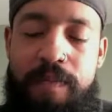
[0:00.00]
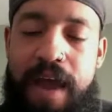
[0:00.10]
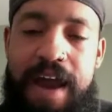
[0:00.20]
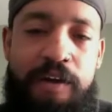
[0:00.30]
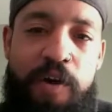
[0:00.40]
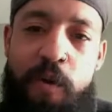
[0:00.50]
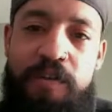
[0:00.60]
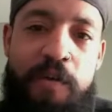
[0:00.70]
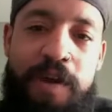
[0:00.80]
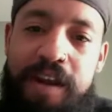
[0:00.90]
I don't know
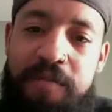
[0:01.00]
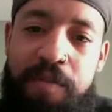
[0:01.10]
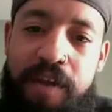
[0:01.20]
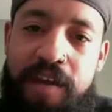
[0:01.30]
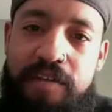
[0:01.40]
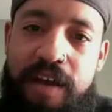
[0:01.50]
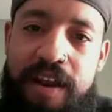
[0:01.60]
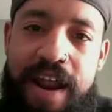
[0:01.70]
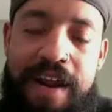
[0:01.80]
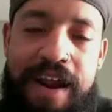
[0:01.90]
what's going in its place,
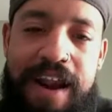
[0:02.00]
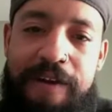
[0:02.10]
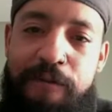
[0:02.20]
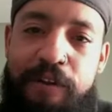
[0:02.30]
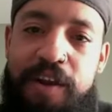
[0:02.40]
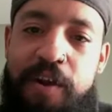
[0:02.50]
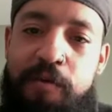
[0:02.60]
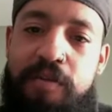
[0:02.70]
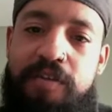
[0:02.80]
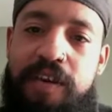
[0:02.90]
and I really
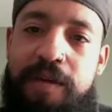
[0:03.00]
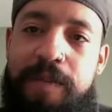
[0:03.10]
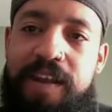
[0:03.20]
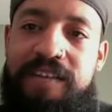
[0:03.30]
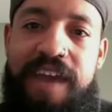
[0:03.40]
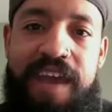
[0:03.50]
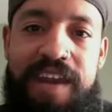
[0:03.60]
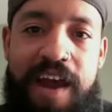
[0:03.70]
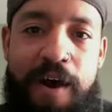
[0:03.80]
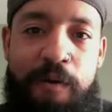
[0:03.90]
don't see it being taken
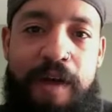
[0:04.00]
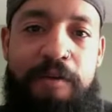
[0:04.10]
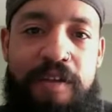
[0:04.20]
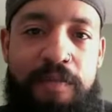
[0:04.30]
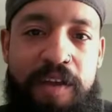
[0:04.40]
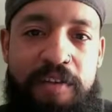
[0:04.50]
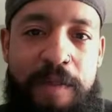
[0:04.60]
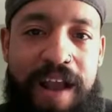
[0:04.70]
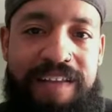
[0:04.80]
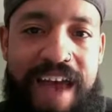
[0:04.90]
down without something
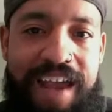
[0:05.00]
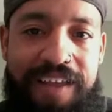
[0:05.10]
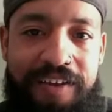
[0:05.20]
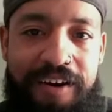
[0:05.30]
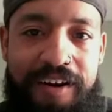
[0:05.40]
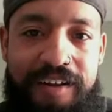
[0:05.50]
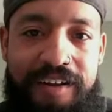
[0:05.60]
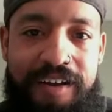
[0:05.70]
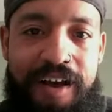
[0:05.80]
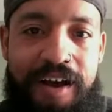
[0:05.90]
spectacular
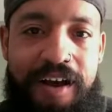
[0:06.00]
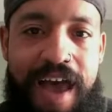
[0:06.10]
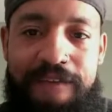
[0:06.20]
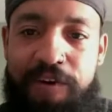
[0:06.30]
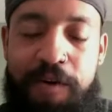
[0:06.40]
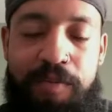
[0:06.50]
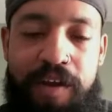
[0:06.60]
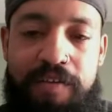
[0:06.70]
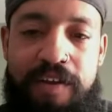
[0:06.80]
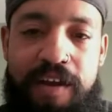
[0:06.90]
having to
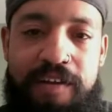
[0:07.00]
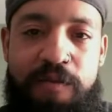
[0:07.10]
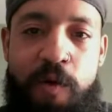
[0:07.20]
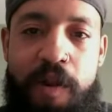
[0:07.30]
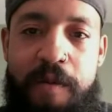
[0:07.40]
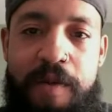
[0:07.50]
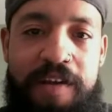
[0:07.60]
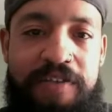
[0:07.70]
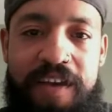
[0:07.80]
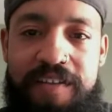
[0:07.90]
replace that, because that was one of the
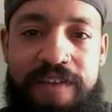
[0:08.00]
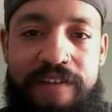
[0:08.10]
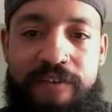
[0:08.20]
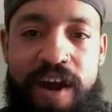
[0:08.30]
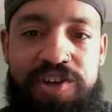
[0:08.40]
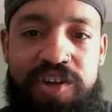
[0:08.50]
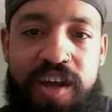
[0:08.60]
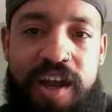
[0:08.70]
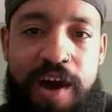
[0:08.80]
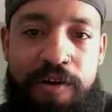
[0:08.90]
best things I've ever
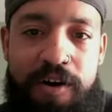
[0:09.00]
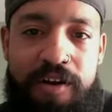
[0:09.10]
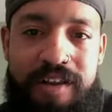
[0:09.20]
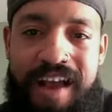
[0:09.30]
actually encountered.